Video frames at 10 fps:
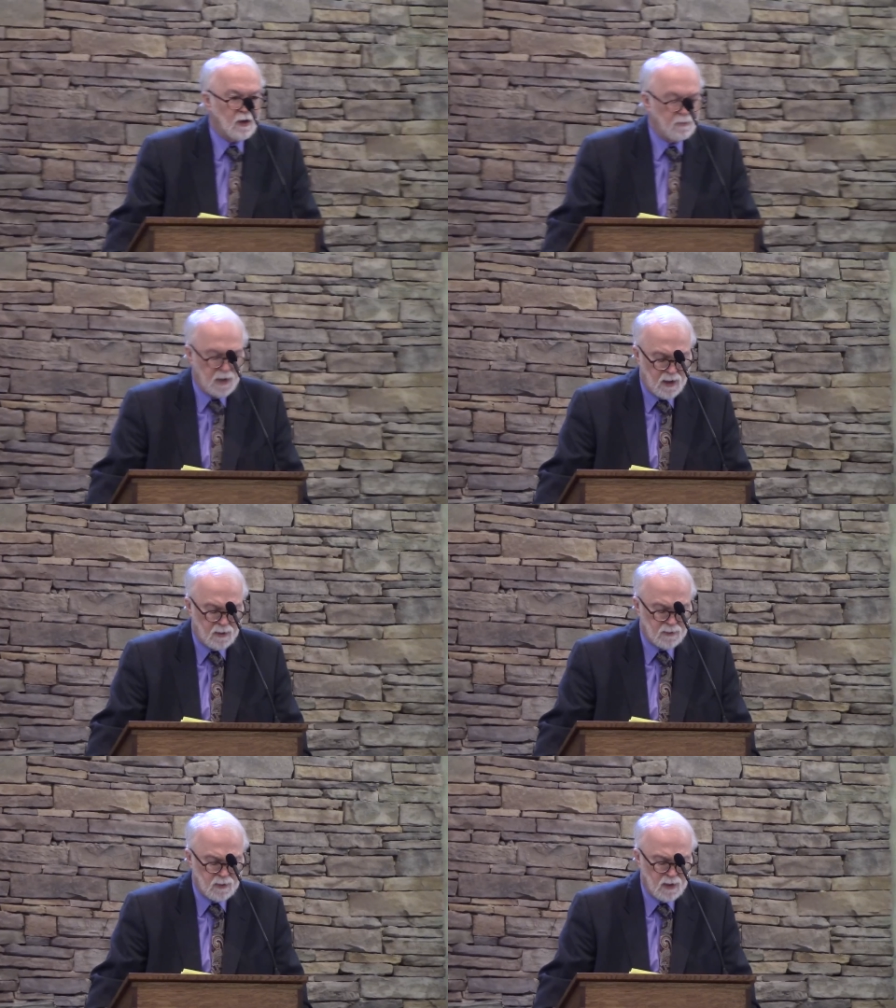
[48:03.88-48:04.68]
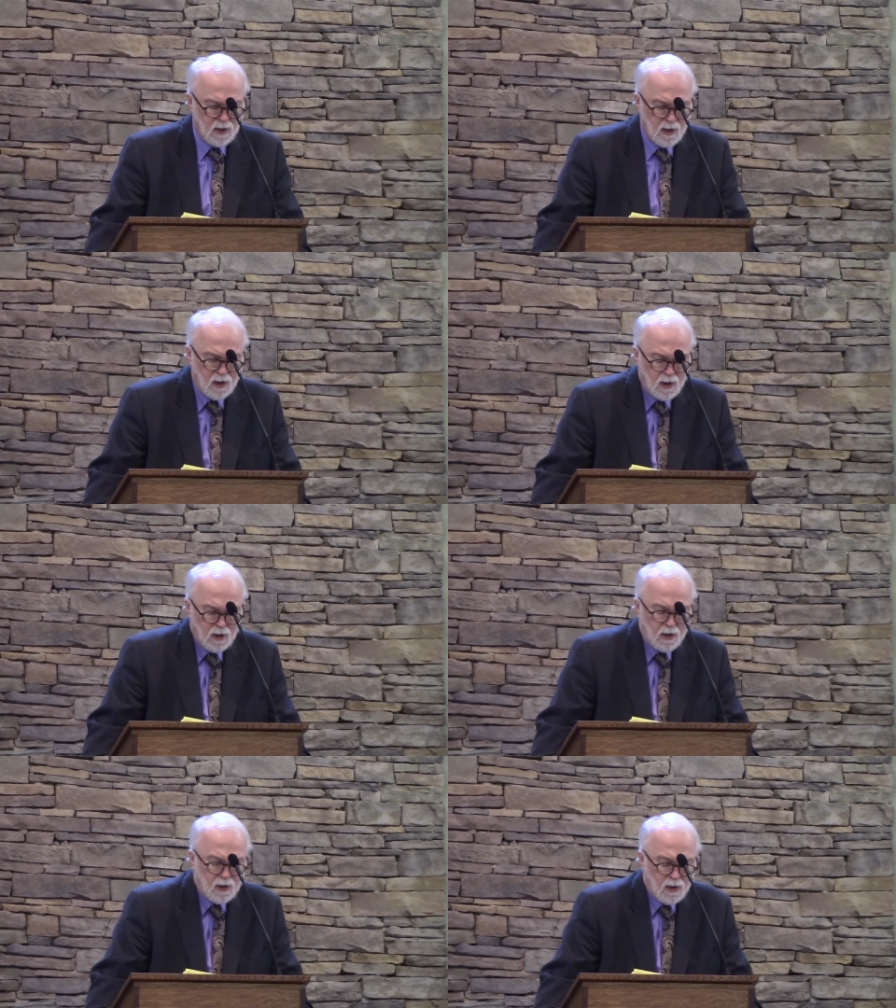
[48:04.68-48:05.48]
is all about.
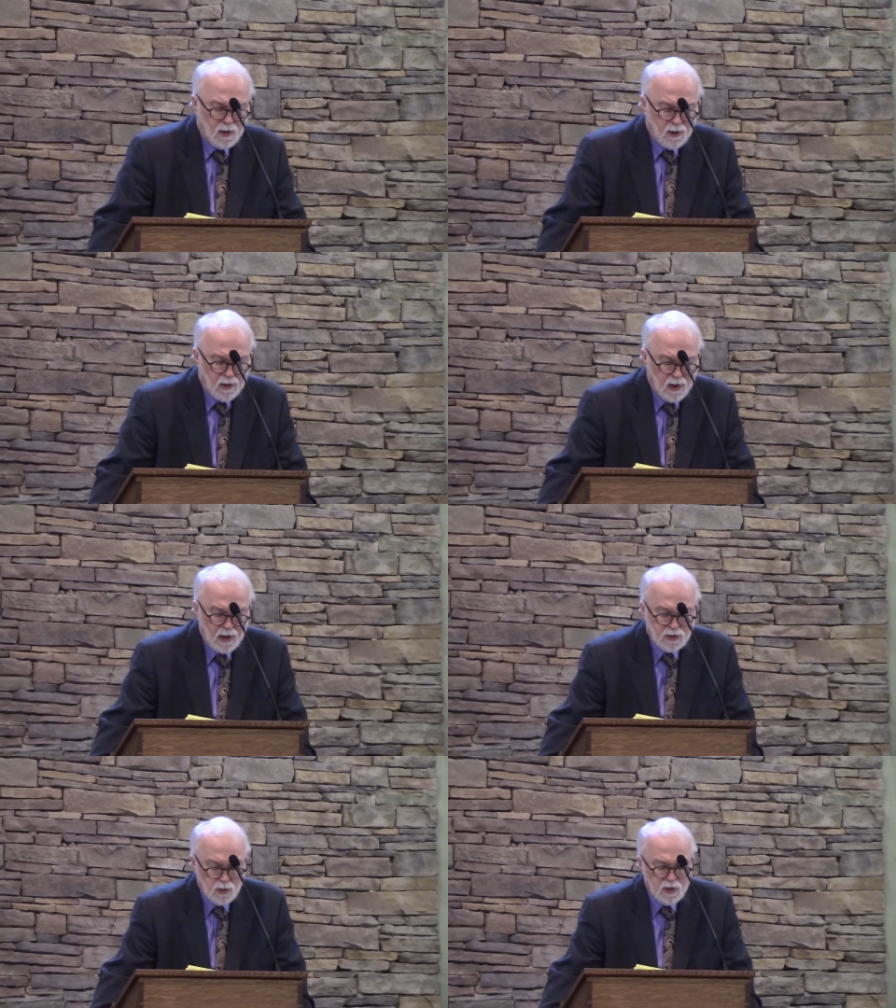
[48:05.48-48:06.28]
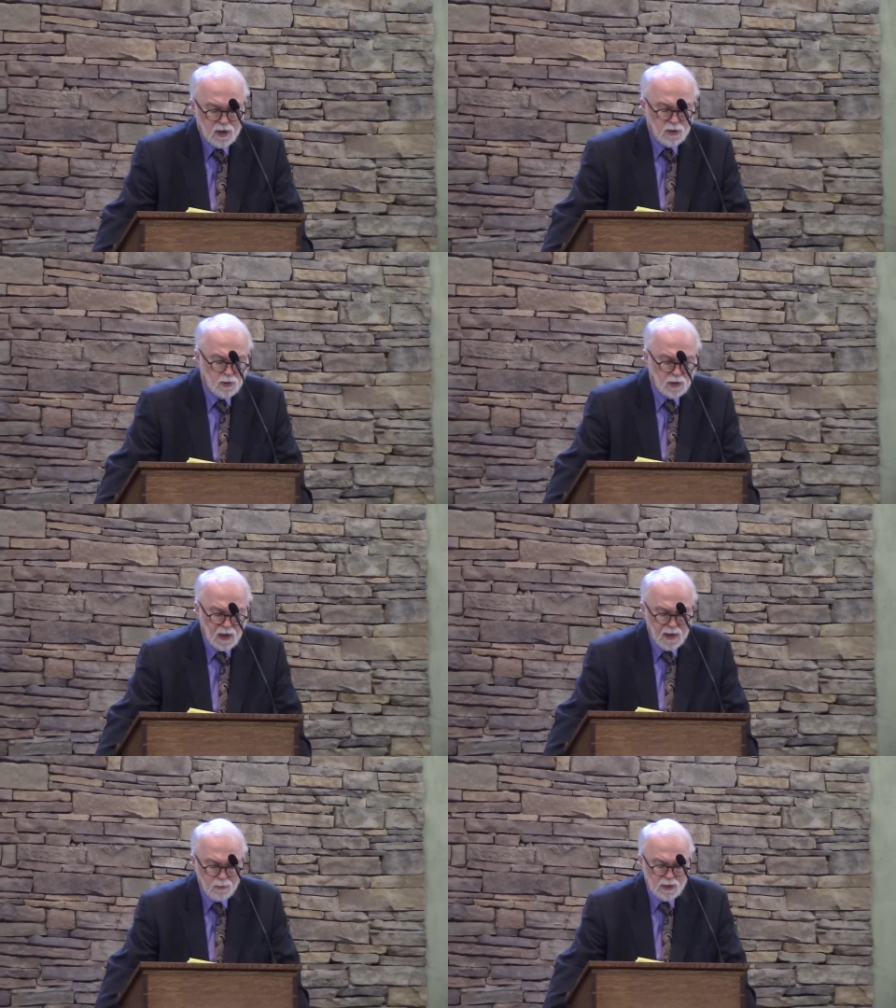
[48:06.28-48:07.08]
And so we can
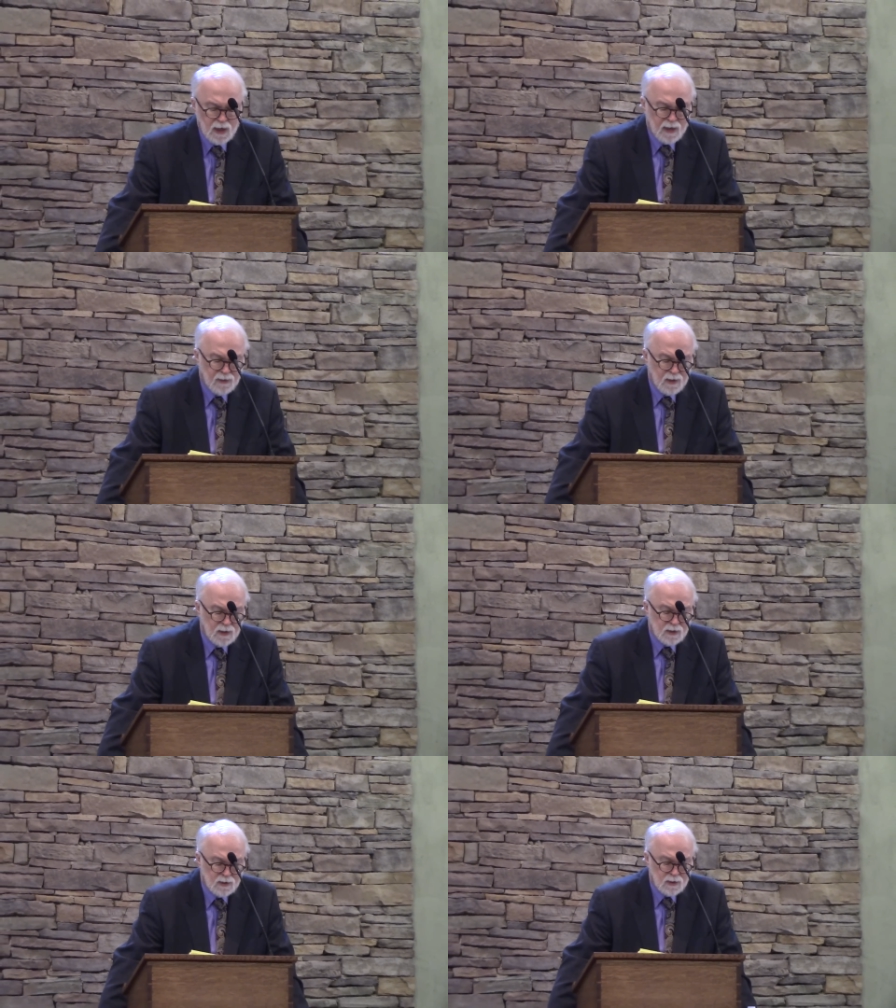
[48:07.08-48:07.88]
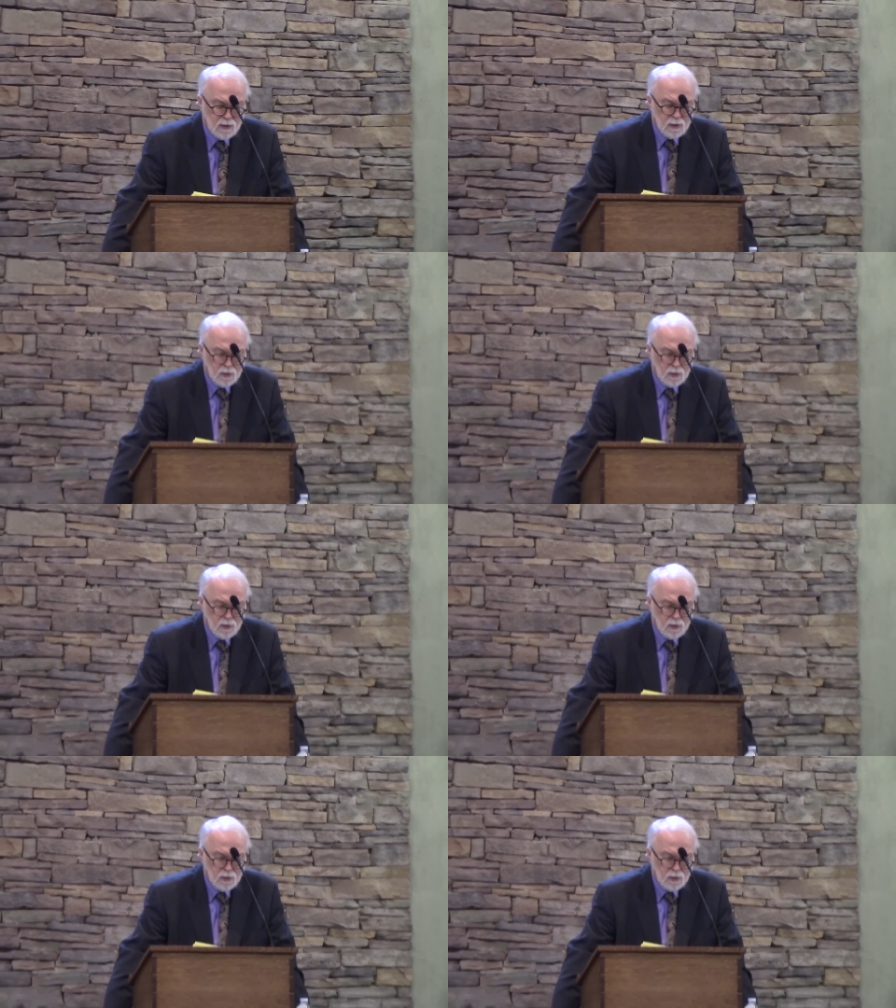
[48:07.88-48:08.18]
use language like this